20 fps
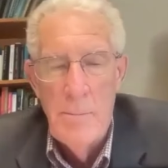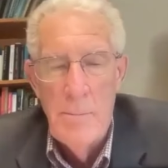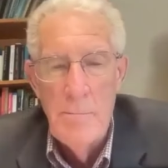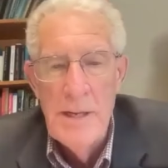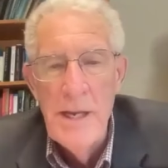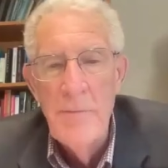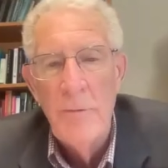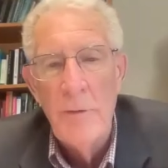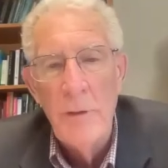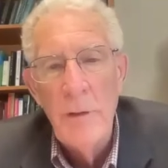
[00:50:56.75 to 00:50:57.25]

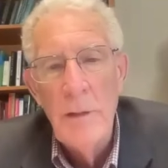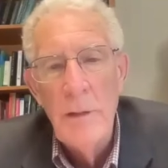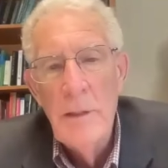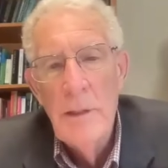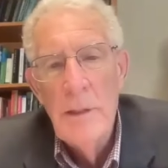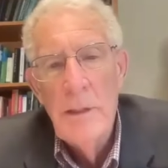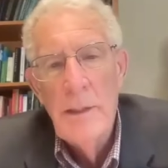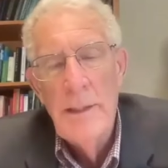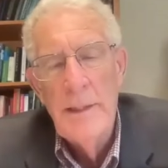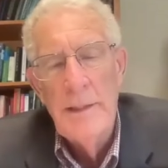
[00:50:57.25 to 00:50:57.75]
medieval
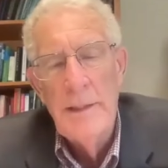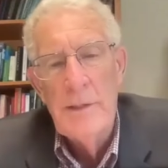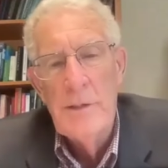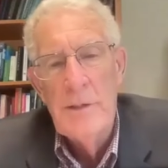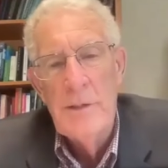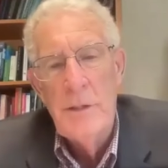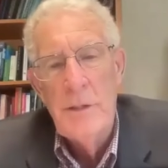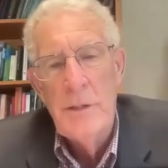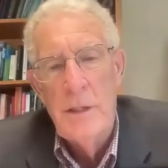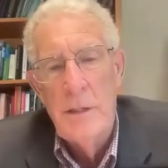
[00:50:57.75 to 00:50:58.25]
in
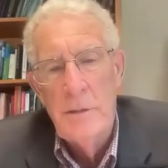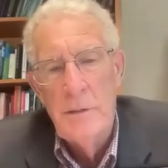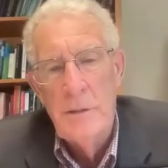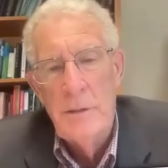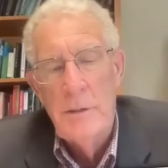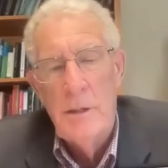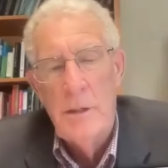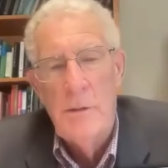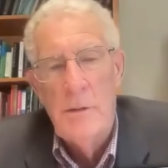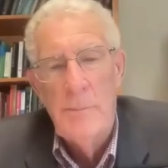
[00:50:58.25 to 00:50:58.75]
its
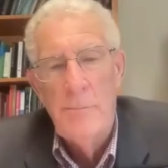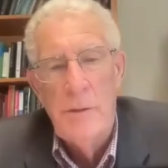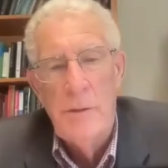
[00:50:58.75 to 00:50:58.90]
current